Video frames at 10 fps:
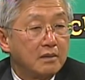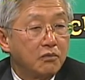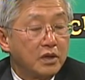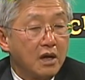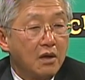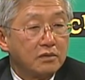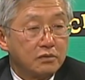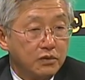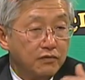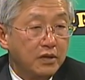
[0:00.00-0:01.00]

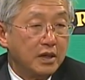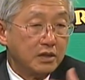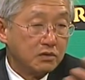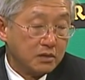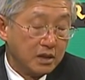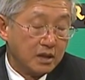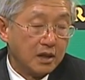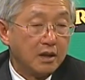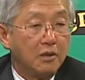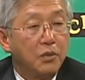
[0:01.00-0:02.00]
without revealing to the
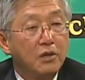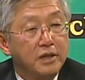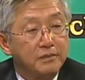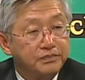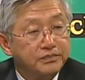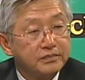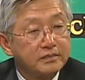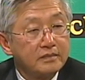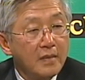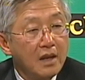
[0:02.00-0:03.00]
opponent.
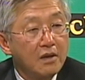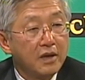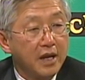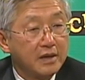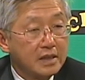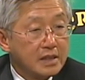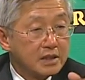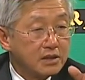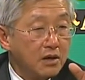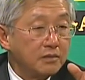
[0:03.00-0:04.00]
Okay,
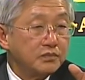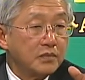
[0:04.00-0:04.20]
so